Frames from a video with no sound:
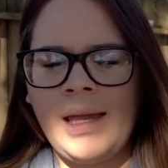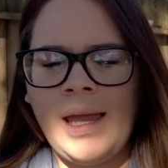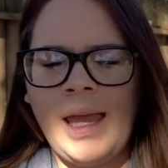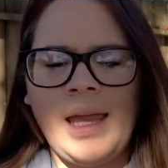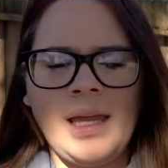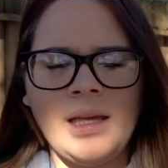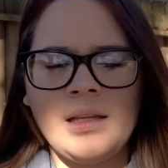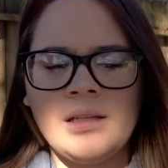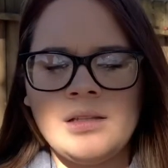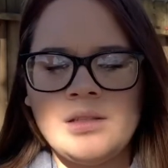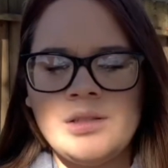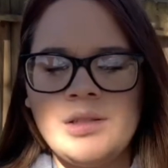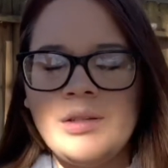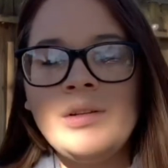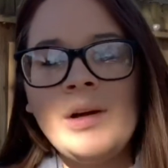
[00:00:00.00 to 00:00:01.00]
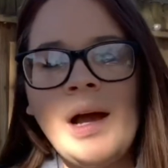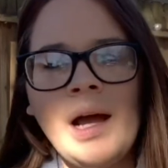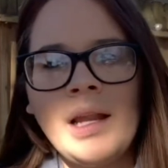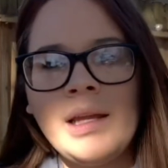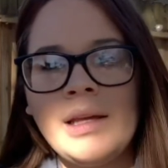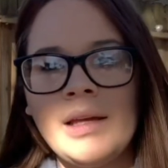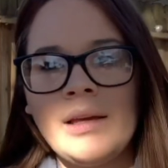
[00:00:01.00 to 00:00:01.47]
hey, do you know
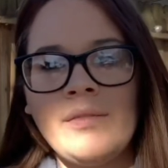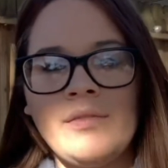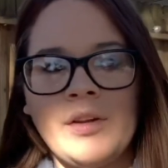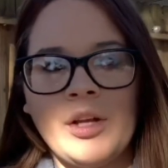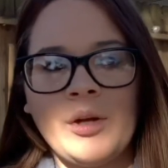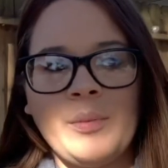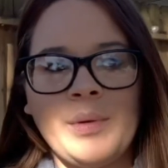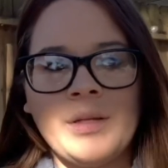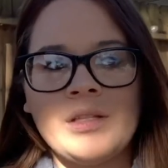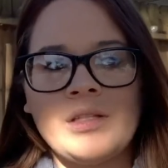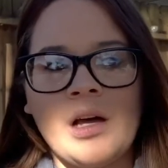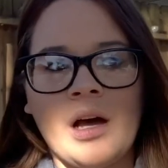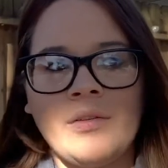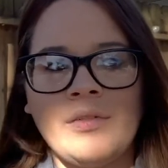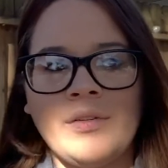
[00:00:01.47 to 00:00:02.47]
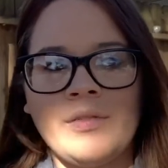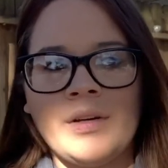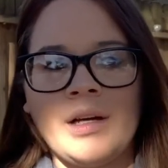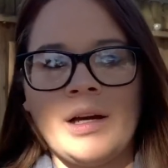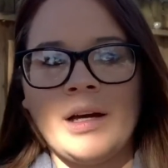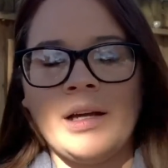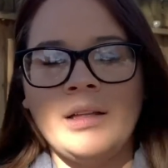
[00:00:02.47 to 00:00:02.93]
how to get fingerprints off of a
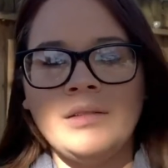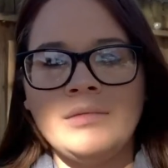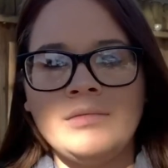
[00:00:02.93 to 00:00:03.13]
gun?